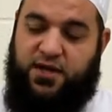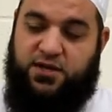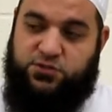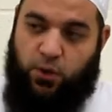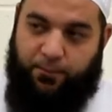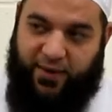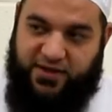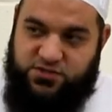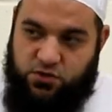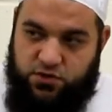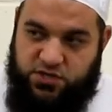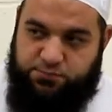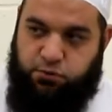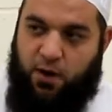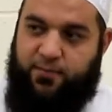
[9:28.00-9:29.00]
So based on
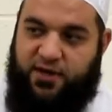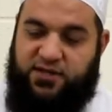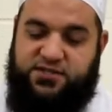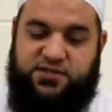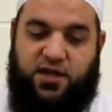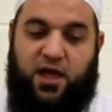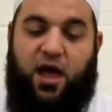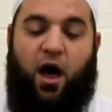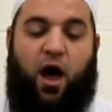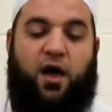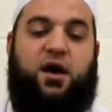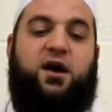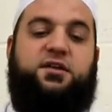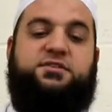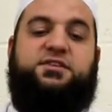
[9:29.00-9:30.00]
this premise, I
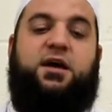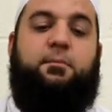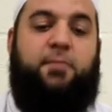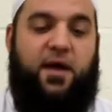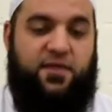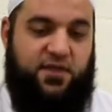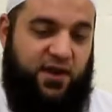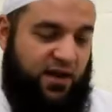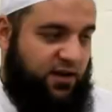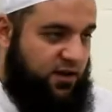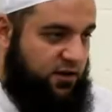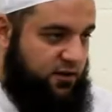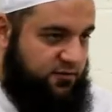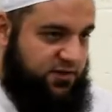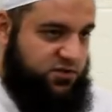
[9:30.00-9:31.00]
can't sound better than any
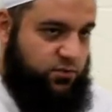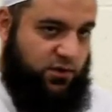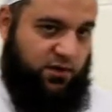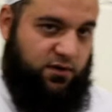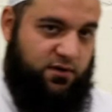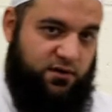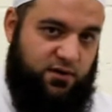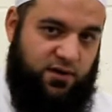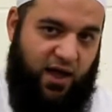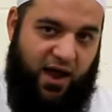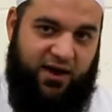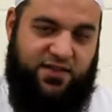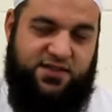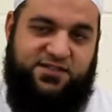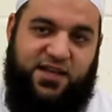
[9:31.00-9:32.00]
individual.
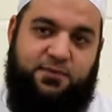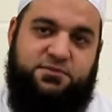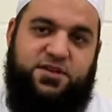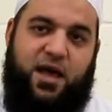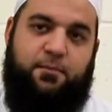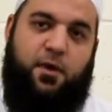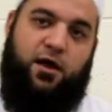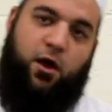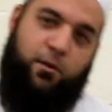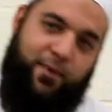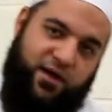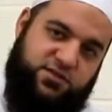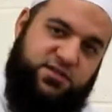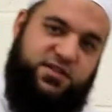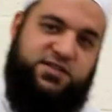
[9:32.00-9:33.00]
And at the same time, I go
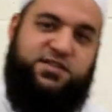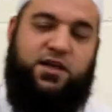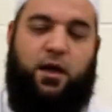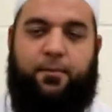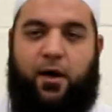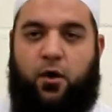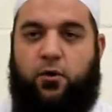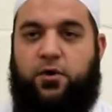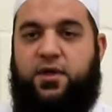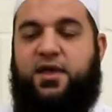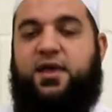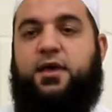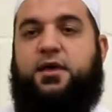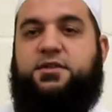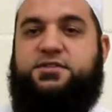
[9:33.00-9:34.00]
back to this thing about
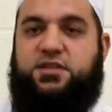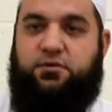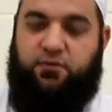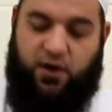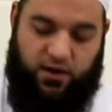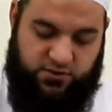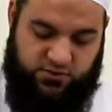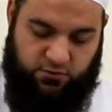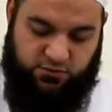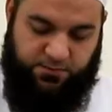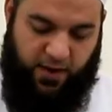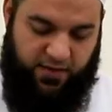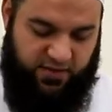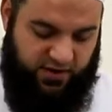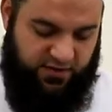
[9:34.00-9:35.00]
considering ourselves
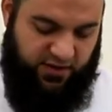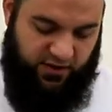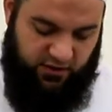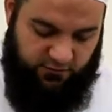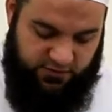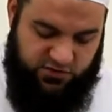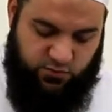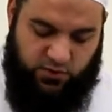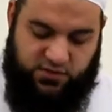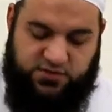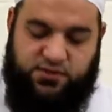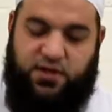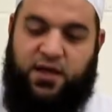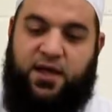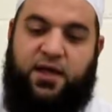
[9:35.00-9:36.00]
better than other
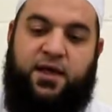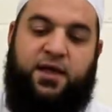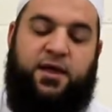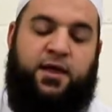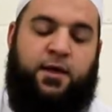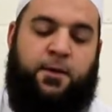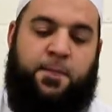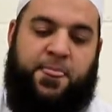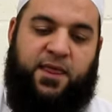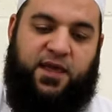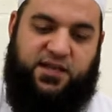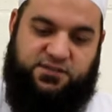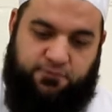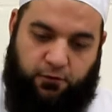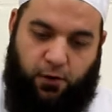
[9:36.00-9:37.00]
individuals.
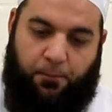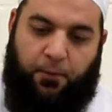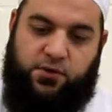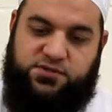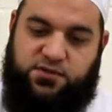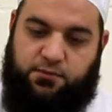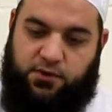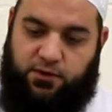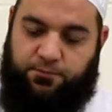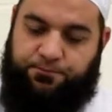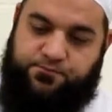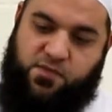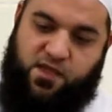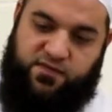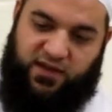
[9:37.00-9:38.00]
It's very possible
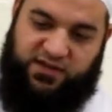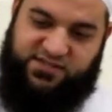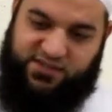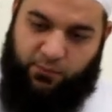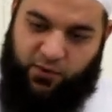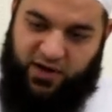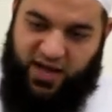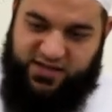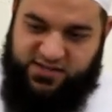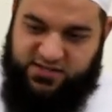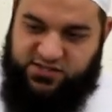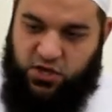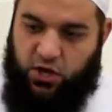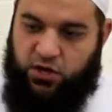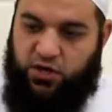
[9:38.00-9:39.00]
that someone has a
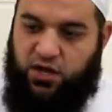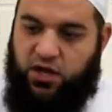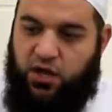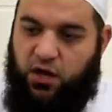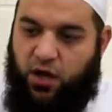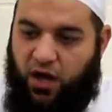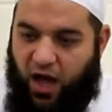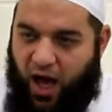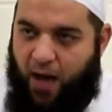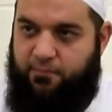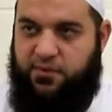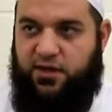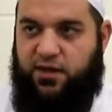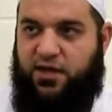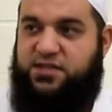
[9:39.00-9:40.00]
certain
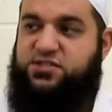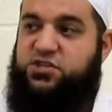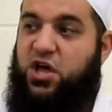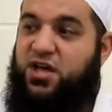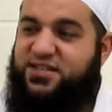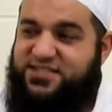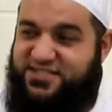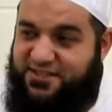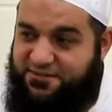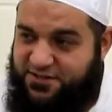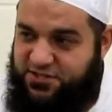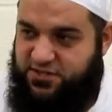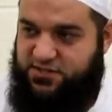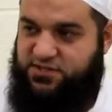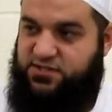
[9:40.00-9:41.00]
khami, a certain
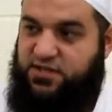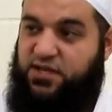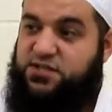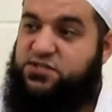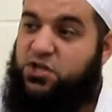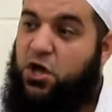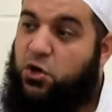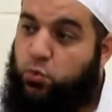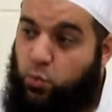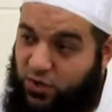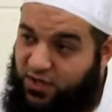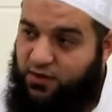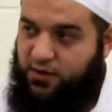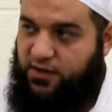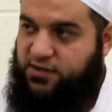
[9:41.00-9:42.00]
deficiency, a certain
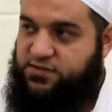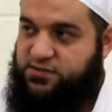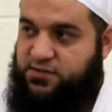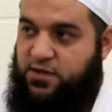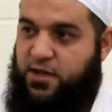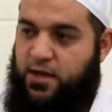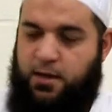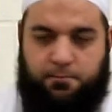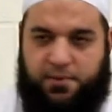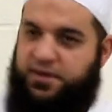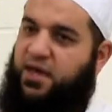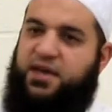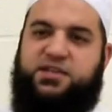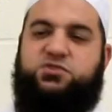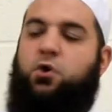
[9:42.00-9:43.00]
weakness, but
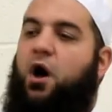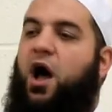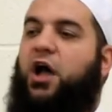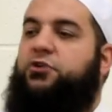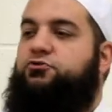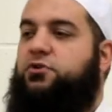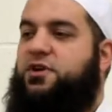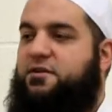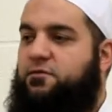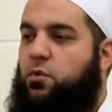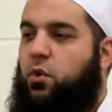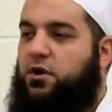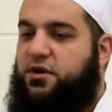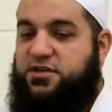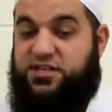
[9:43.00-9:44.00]
yet he's got a hundred other
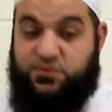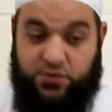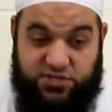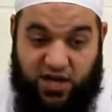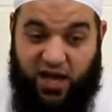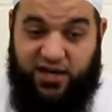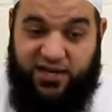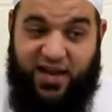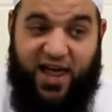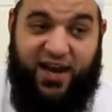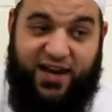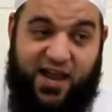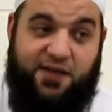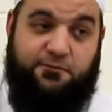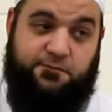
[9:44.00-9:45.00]
qualities which Allah
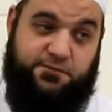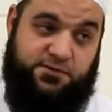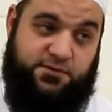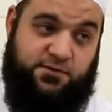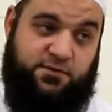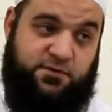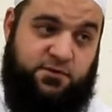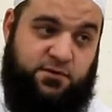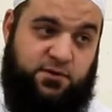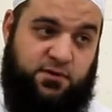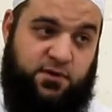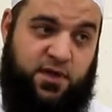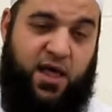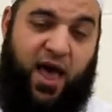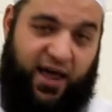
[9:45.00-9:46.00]
loves.
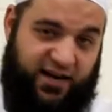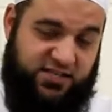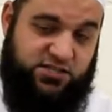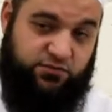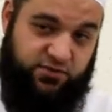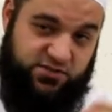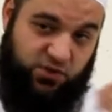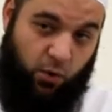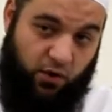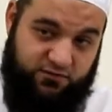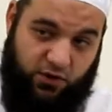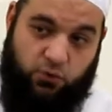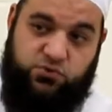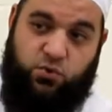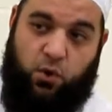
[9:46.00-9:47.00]
And as a result
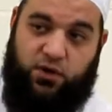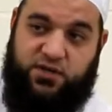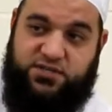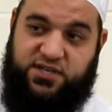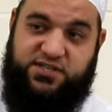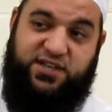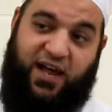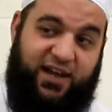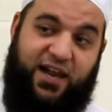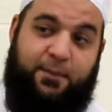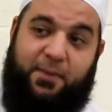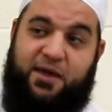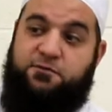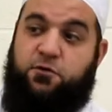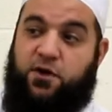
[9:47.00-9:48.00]
of those qualities, Allah
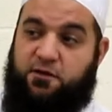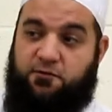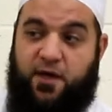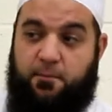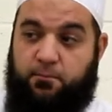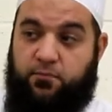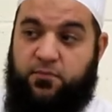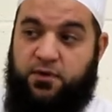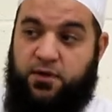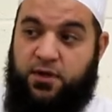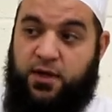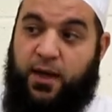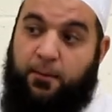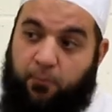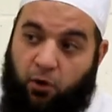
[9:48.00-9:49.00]
may forgive him.
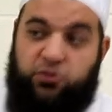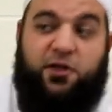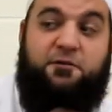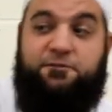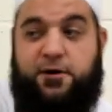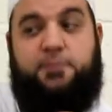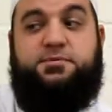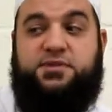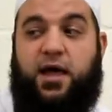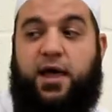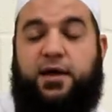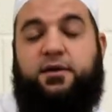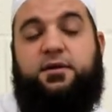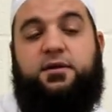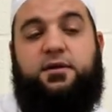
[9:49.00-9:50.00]
But on the flip
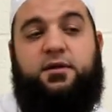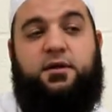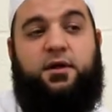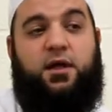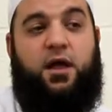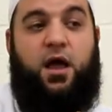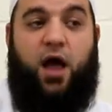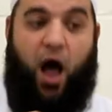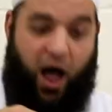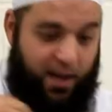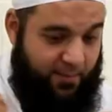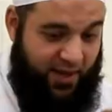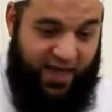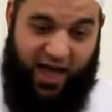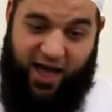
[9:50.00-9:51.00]
side, I
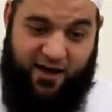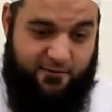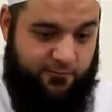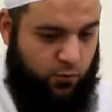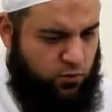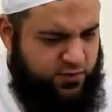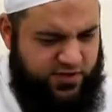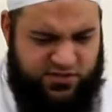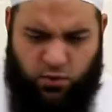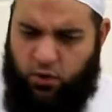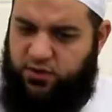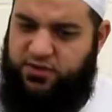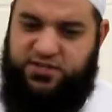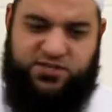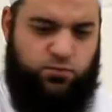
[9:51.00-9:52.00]
may have all these
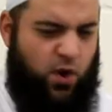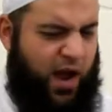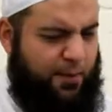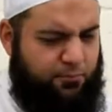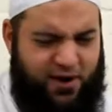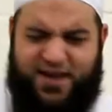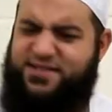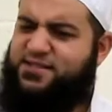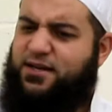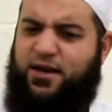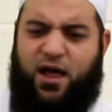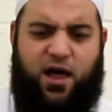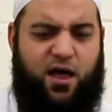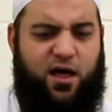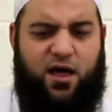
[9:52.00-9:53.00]
qualities where I pray
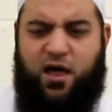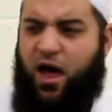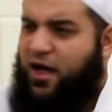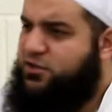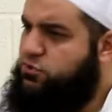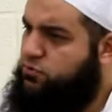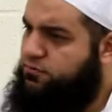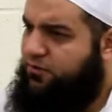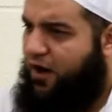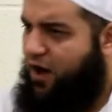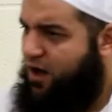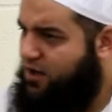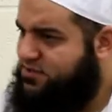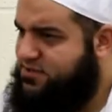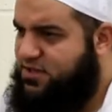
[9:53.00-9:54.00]
salah, I do
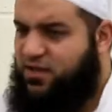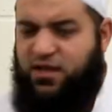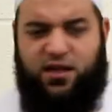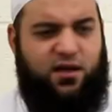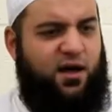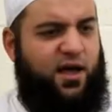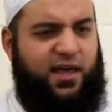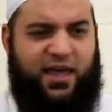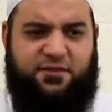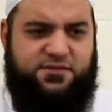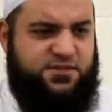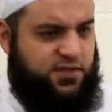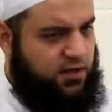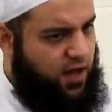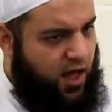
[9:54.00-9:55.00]
fasting, I give
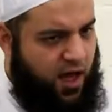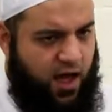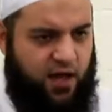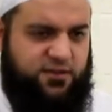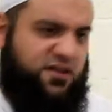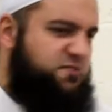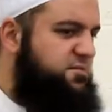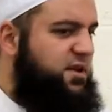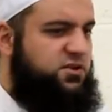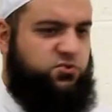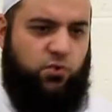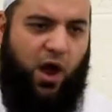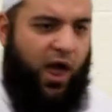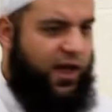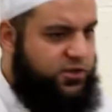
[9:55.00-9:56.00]
zakat, I've been
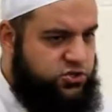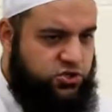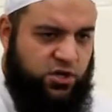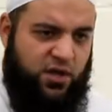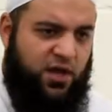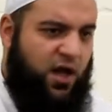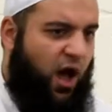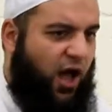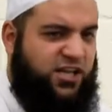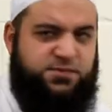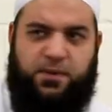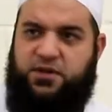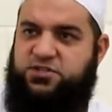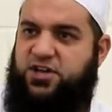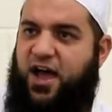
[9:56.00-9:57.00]
to hajj, I
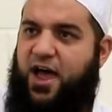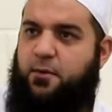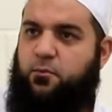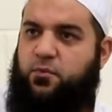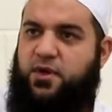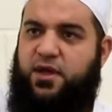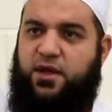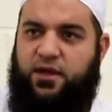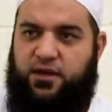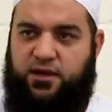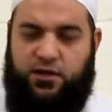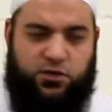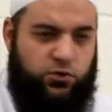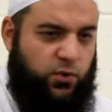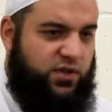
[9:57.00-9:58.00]
spend time
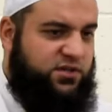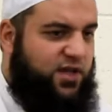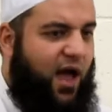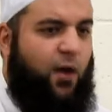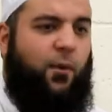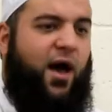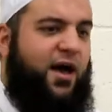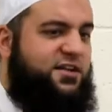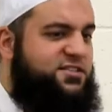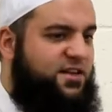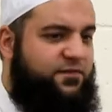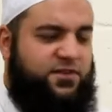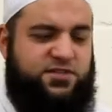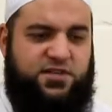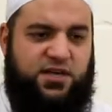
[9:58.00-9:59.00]
eh, doing da'wah
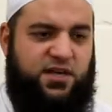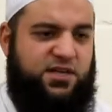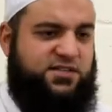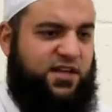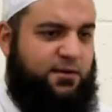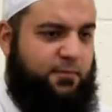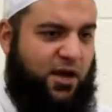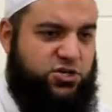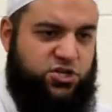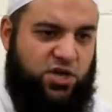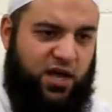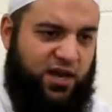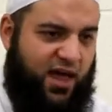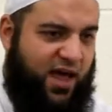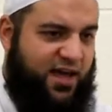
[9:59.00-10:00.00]
activities, and
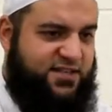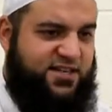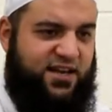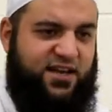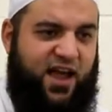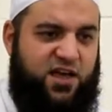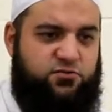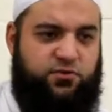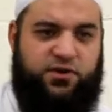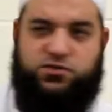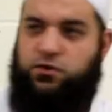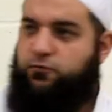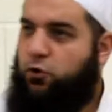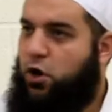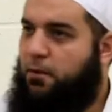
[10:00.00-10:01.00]
mashallah, I attend gatherings
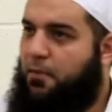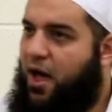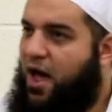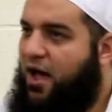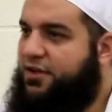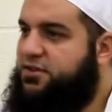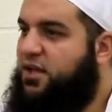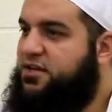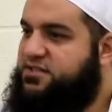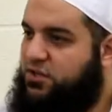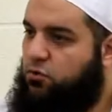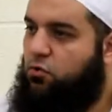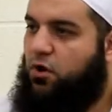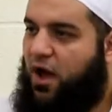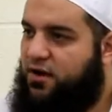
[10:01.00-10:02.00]
of ulama and dars
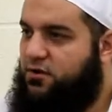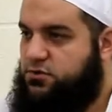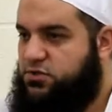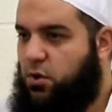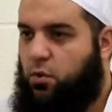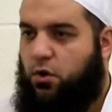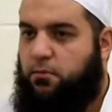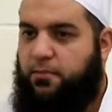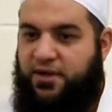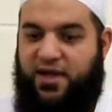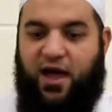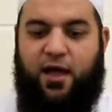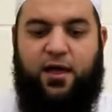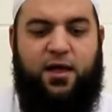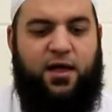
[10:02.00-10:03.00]
quran and so on, but
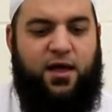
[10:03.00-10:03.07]
yet